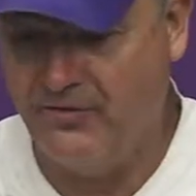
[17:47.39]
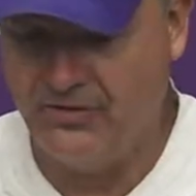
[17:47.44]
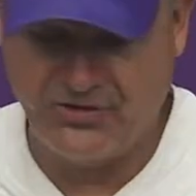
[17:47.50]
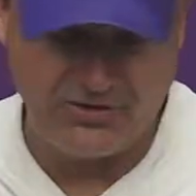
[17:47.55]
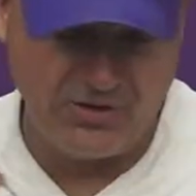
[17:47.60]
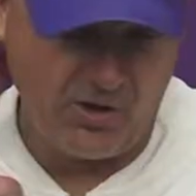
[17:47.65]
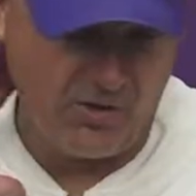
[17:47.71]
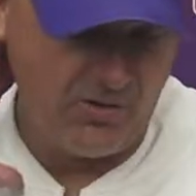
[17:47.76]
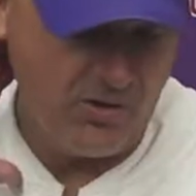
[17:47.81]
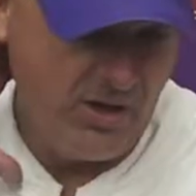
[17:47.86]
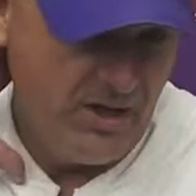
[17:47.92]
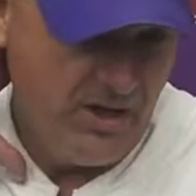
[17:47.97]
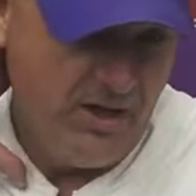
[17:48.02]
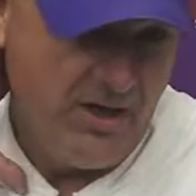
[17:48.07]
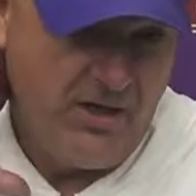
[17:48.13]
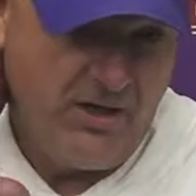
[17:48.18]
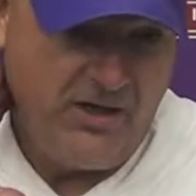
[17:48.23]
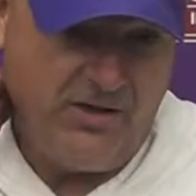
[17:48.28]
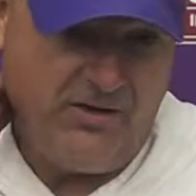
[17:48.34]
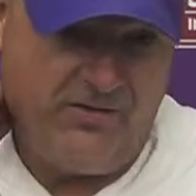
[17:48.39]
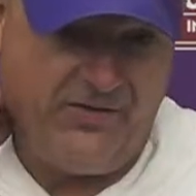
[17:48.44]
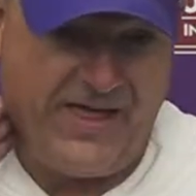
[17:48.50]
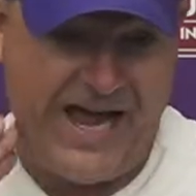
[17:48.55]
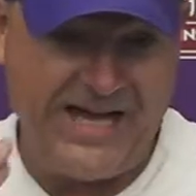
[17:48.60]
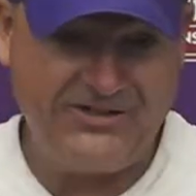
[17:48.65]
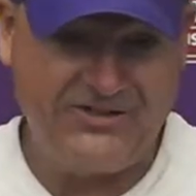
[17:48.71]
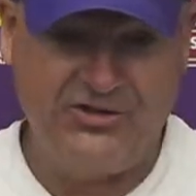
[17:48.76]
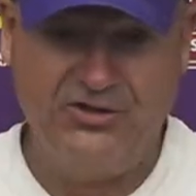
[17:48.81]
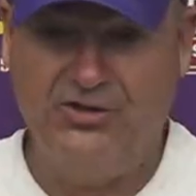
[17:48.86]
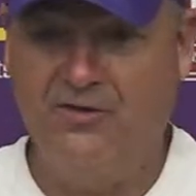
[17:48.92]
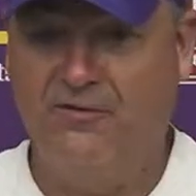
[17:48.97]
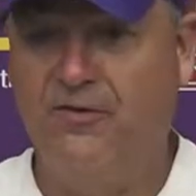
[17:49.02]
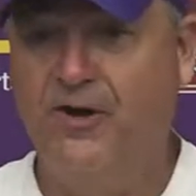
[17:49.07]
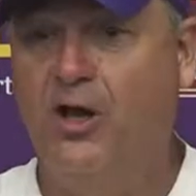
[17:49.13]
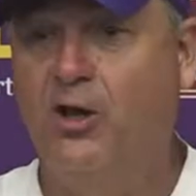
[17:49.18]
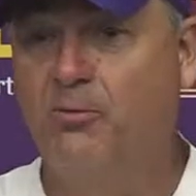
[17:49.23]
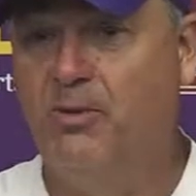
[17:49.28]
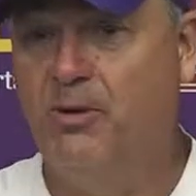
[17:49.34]
So that's a
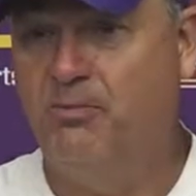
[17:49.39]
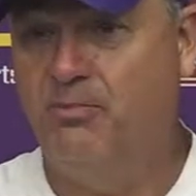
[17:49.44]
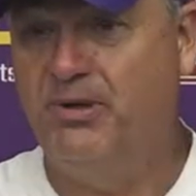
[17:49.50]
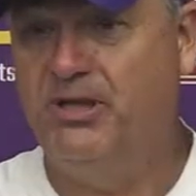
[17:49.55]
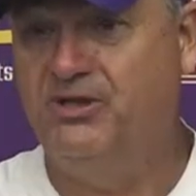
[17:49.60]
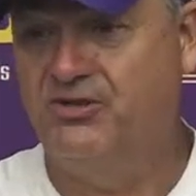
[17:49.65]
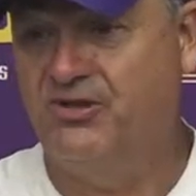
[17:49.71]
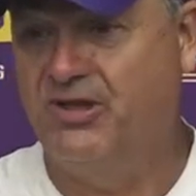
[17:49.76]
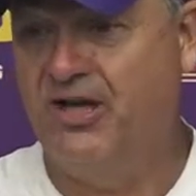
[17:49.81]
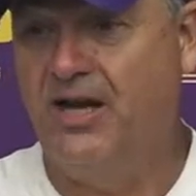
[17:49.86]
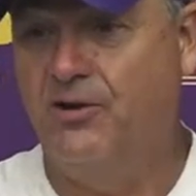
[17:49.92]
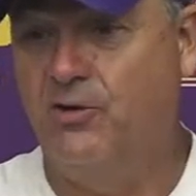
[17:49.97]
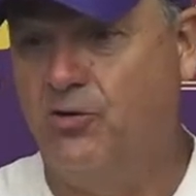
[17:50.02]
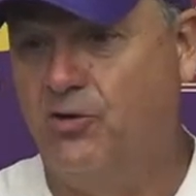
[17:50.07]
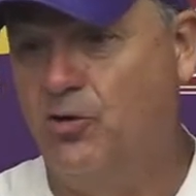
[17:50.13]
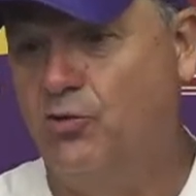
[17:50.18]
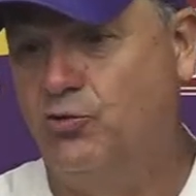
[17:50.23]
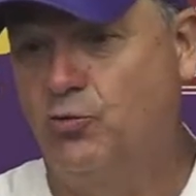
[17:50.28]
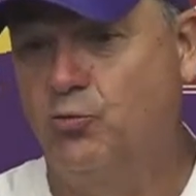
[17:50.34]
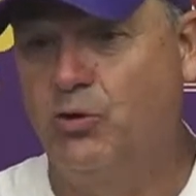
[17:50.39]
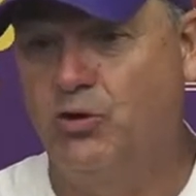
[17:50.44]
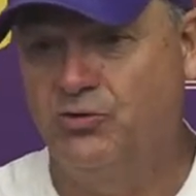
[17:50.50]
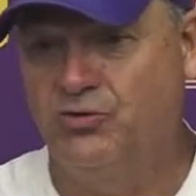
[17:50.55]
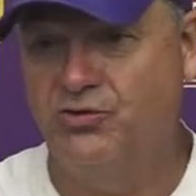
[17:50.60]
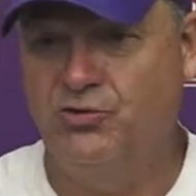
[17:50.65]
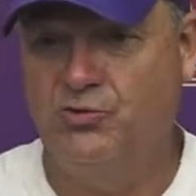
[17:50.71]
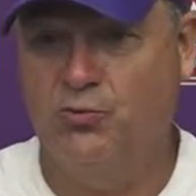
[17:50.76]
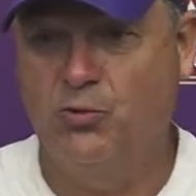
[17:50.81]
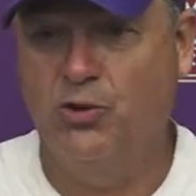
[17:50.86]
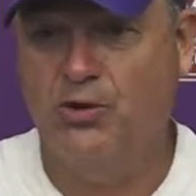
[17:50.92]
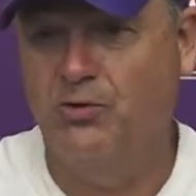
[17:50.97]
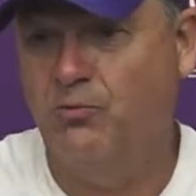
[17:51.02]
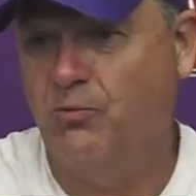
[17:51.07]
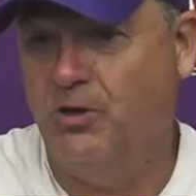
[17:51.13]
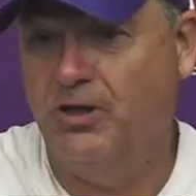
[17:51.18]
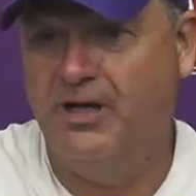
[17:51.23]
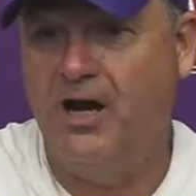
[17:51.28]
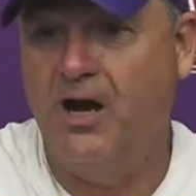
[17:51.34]
development piece that I know Coach Wilson's working
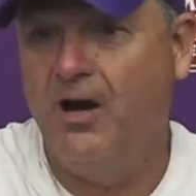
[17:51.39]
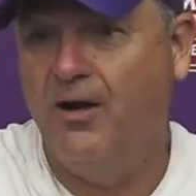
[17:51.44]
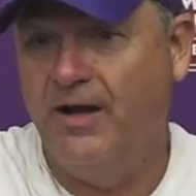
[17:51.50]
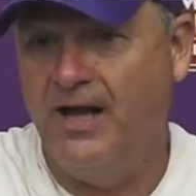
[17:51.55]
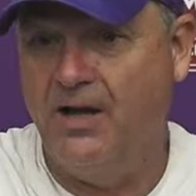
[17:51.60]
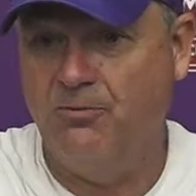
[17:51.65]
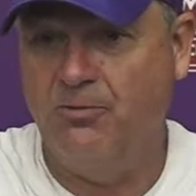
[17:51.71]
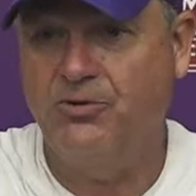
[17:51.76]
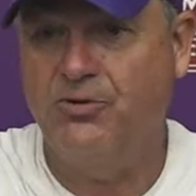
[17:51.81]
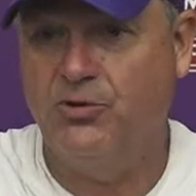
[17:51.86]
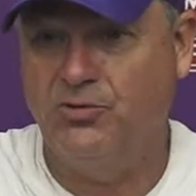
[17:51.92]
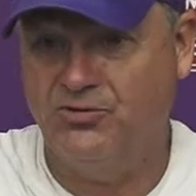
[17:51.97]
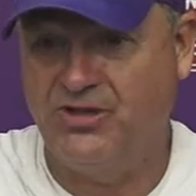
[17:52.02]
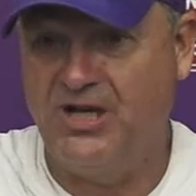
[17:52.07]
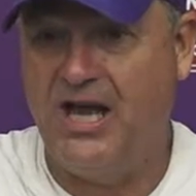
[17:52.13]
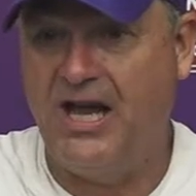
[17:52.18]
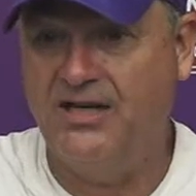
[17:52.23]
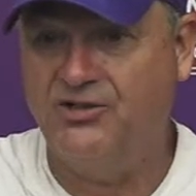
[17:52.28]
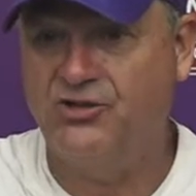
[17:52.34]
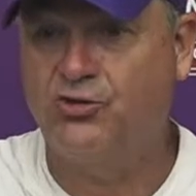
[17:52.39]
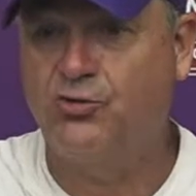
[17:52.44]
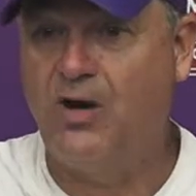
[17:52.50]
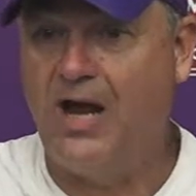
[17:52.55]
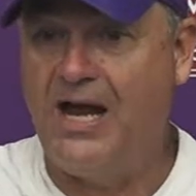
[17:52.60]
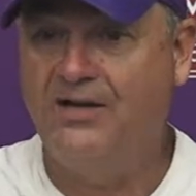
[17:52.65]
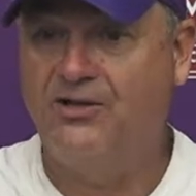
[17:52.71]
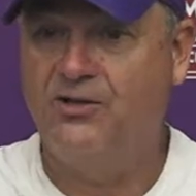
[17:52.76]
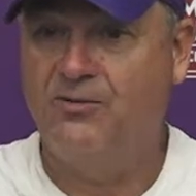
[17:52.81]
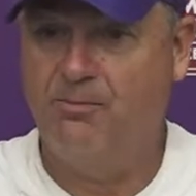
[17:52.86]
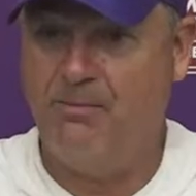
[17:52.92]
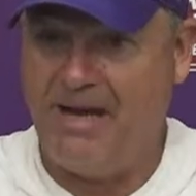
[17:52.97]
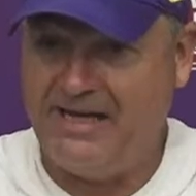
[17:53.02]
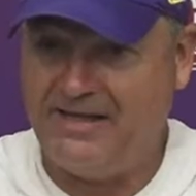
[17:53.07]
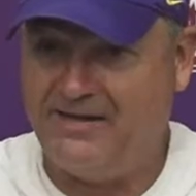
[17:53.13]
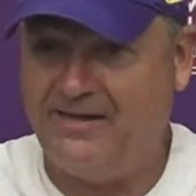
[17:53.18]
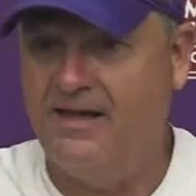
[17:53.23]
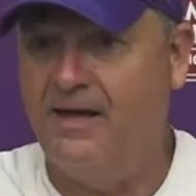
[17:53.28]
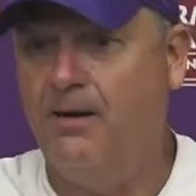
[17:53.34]
really hard on with those guys, trying to
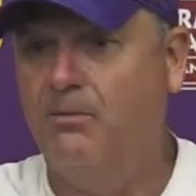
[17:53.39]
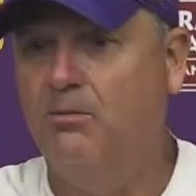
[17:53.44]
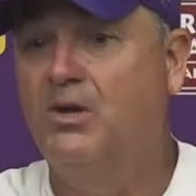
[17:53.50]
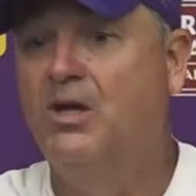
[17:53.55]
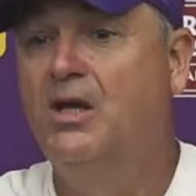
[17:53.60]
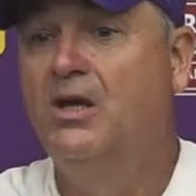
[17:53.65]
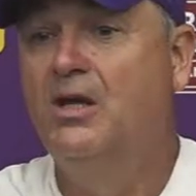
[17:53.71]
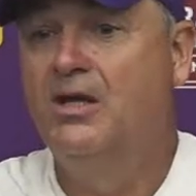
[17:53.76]
make them